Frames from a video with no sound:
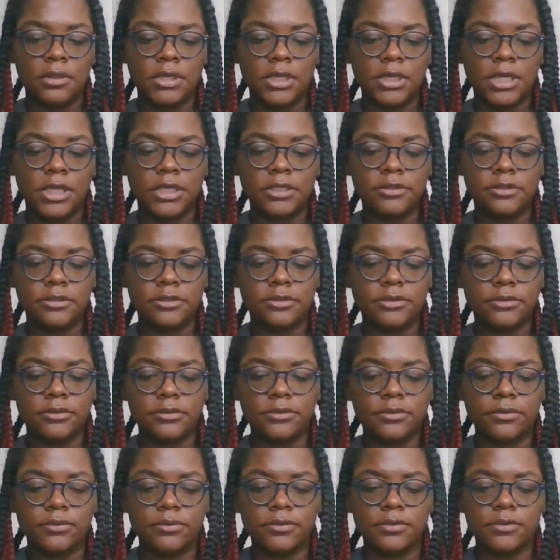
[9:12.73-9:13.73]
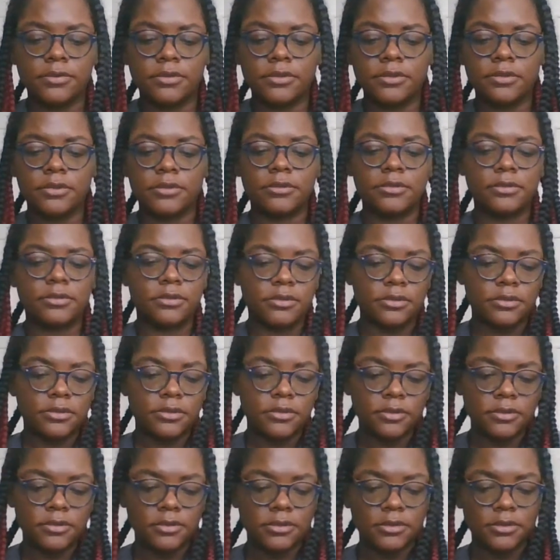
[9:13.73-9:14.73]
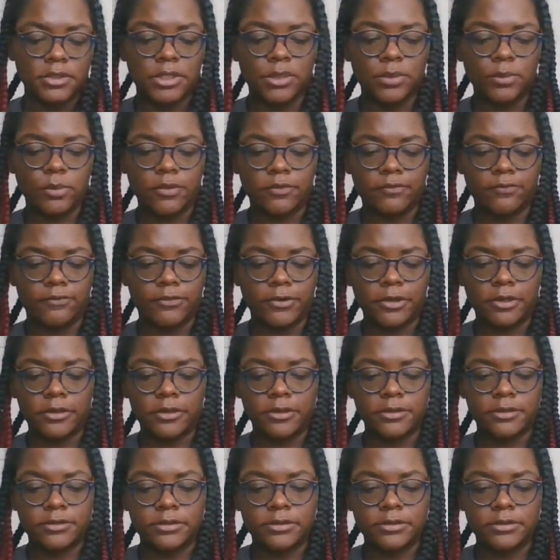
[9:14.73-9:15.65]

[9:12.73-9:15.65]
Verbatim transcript: Ace of Swords in reverse.